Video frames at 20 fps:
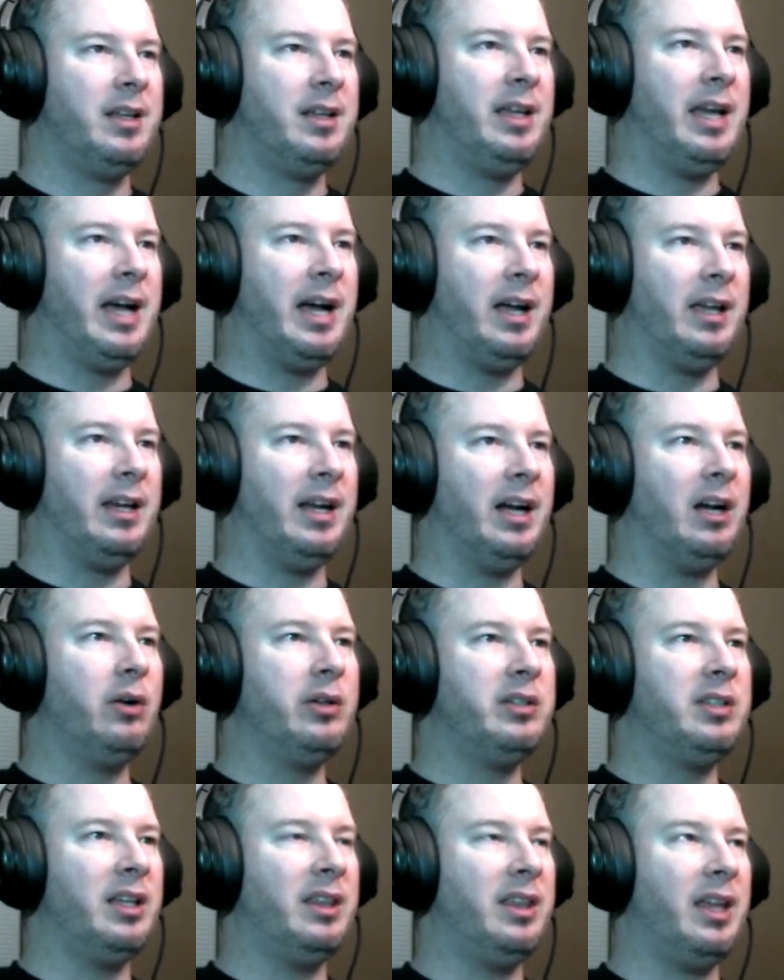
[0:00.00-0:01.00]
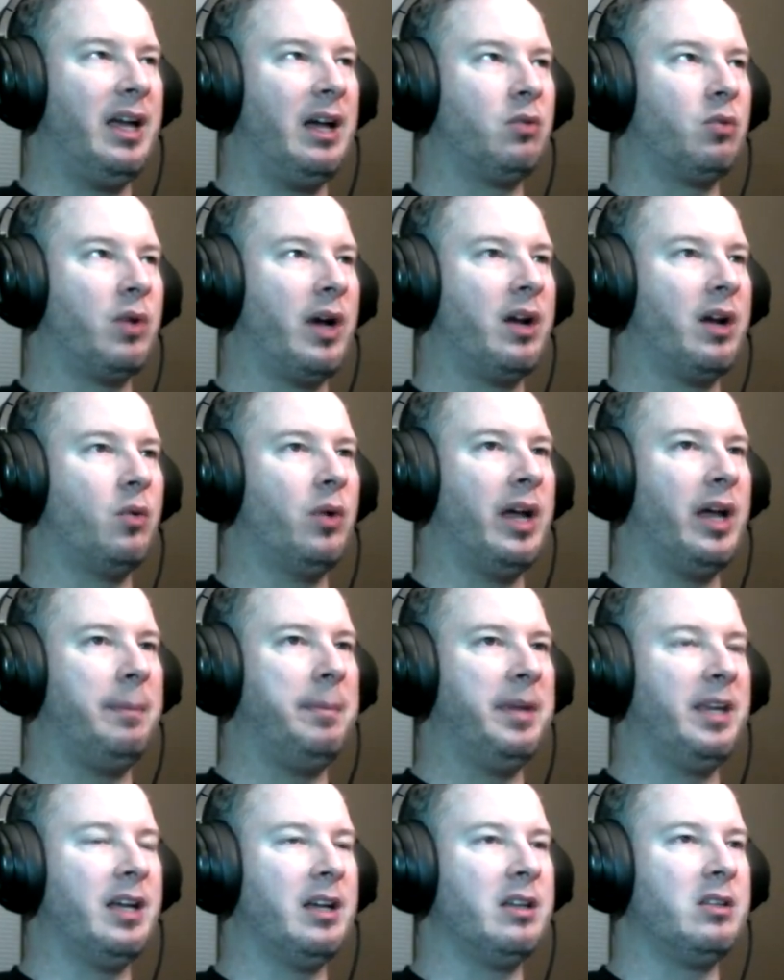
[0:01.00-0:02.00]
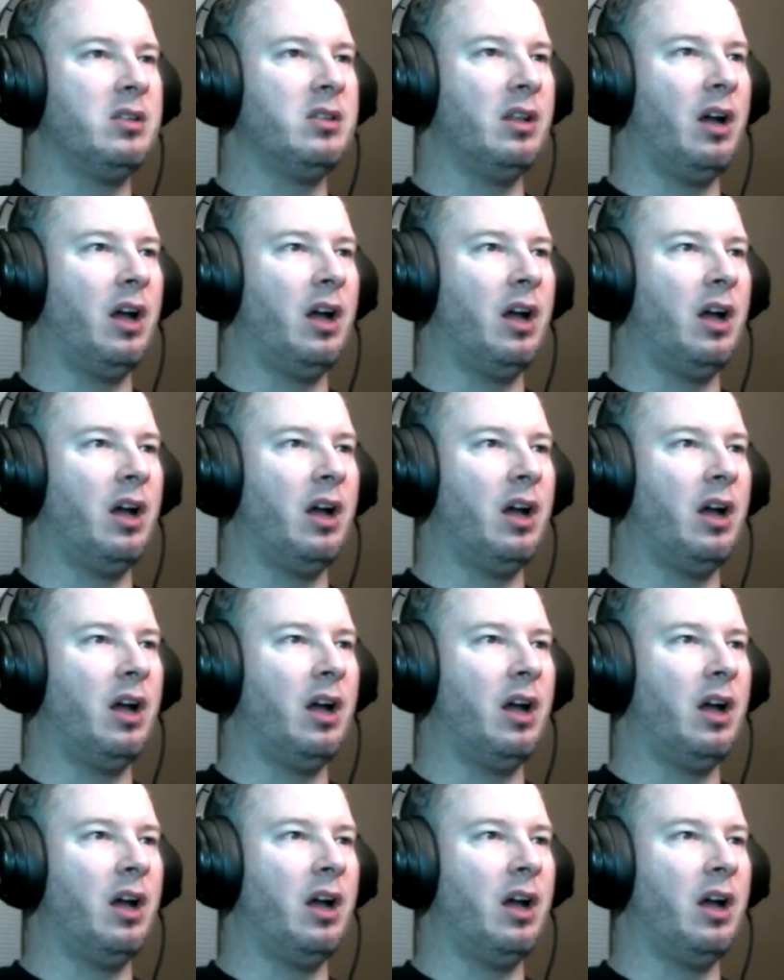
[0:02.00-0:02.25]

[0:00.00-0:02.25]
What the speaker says: Yeah, and I always hit that right away because